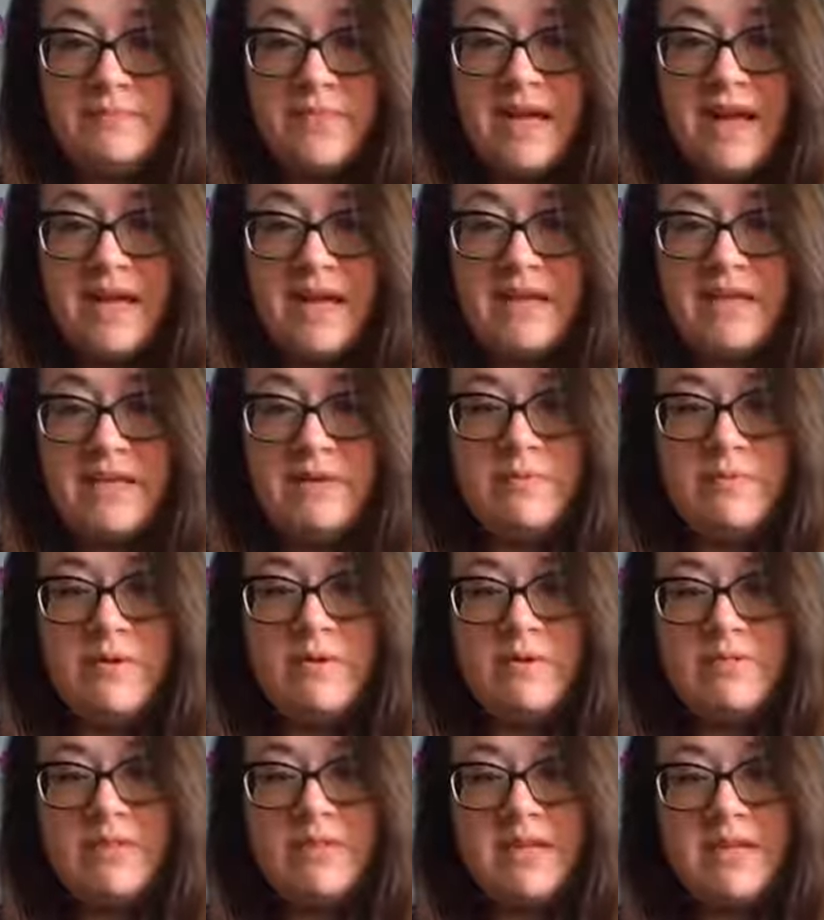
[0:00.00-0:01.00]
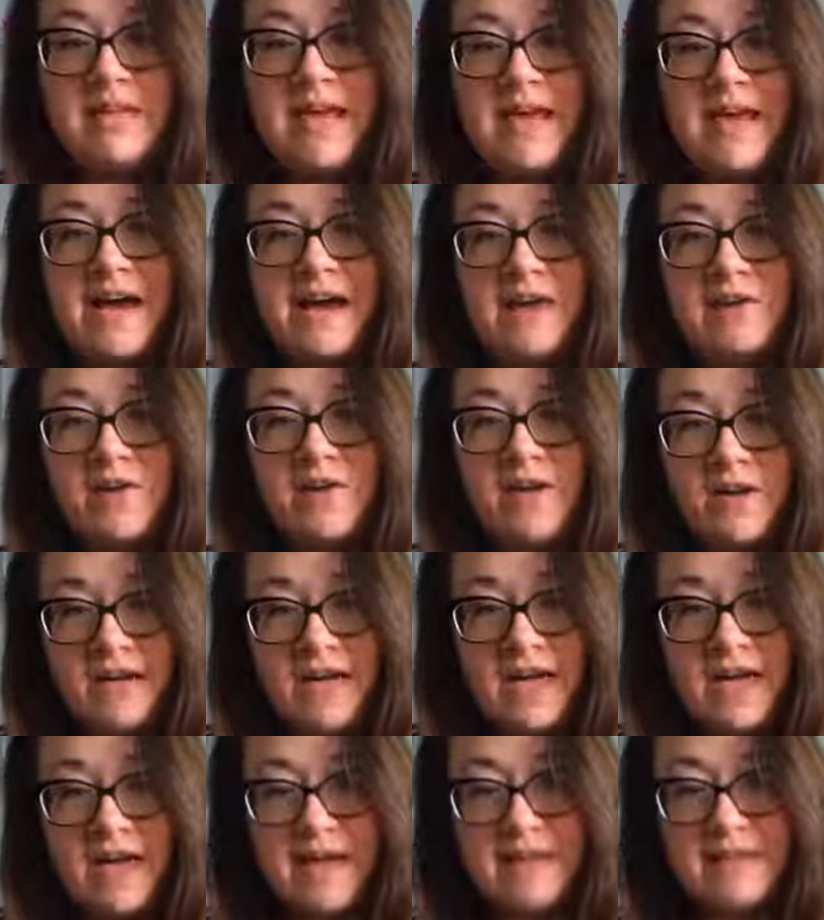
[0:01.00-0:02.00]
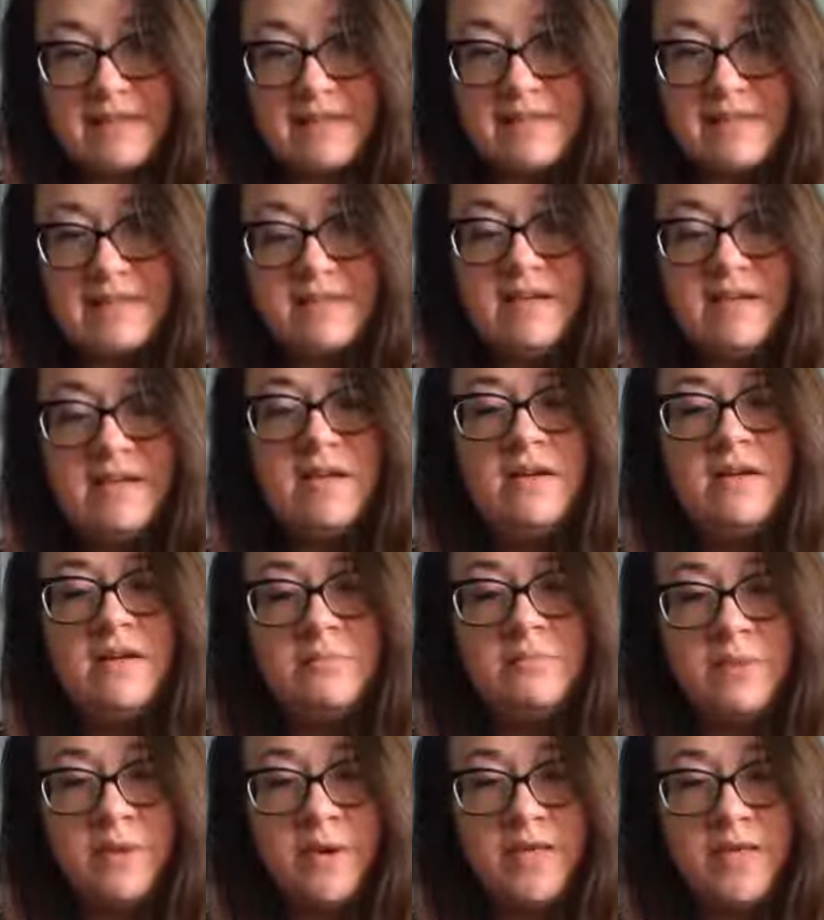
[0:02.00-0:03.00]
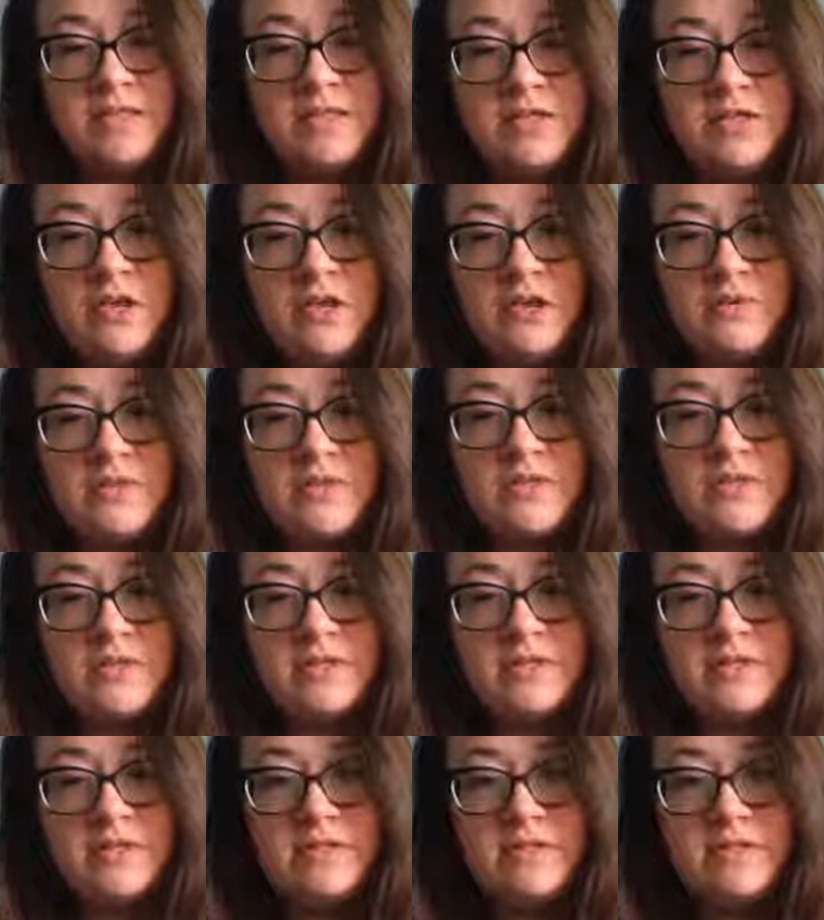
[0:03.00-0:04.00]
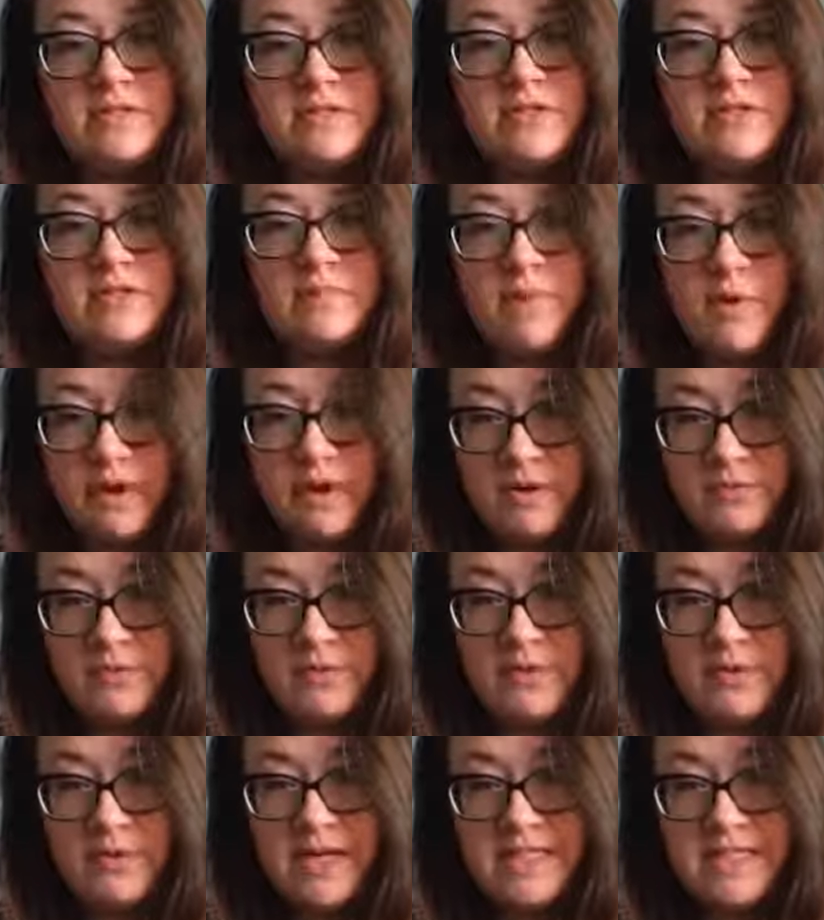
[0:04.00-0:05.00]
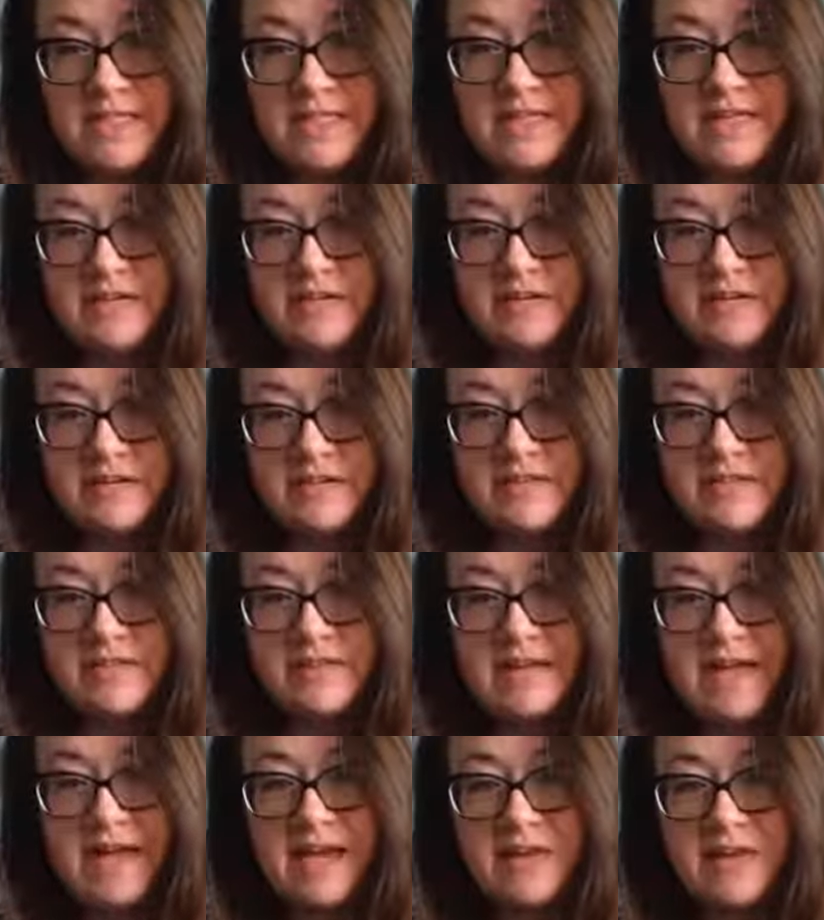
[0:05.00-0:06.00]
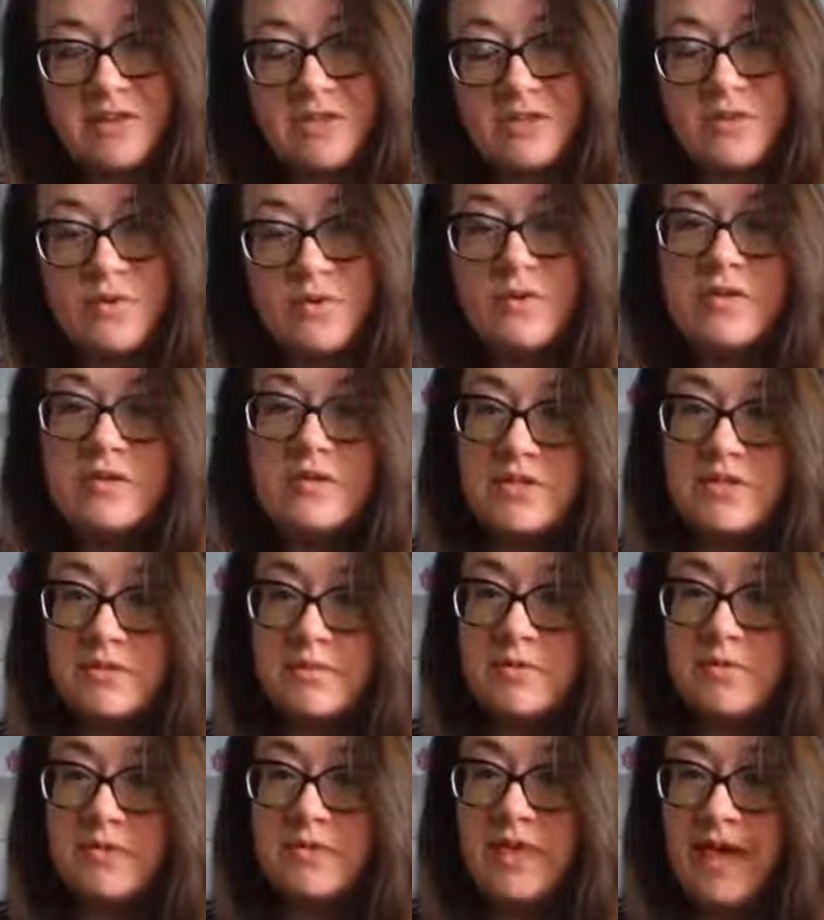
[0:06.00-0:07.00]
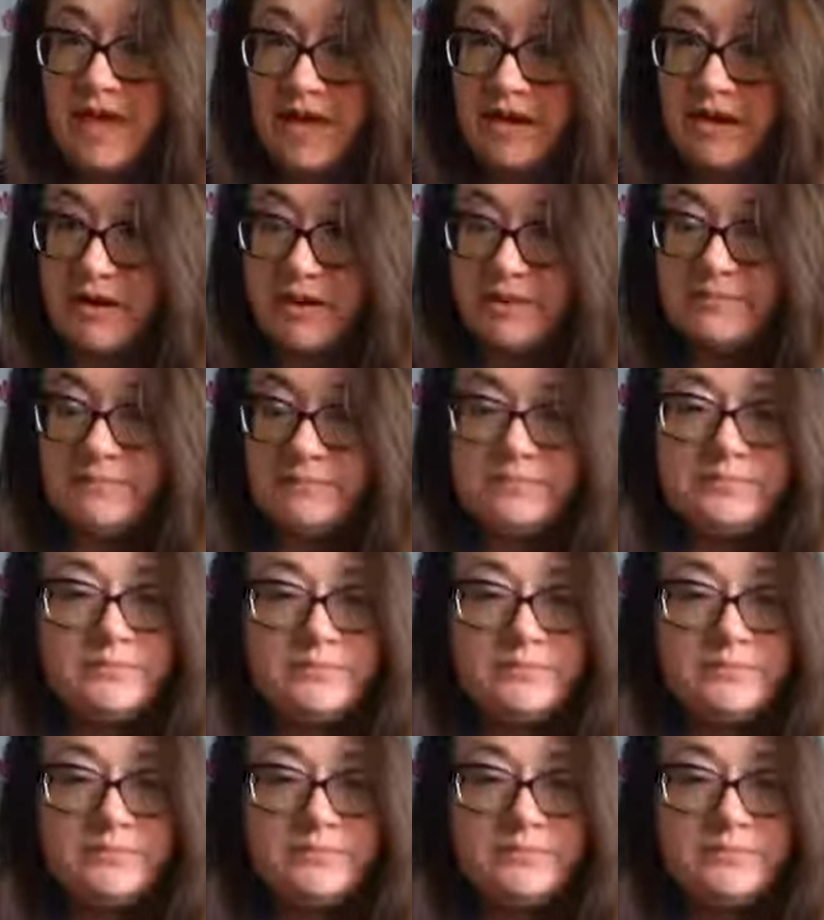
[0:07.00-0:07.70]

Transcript: And he wrote that they had long heads, pointed noses, small pricked ears, and short, smooth hair.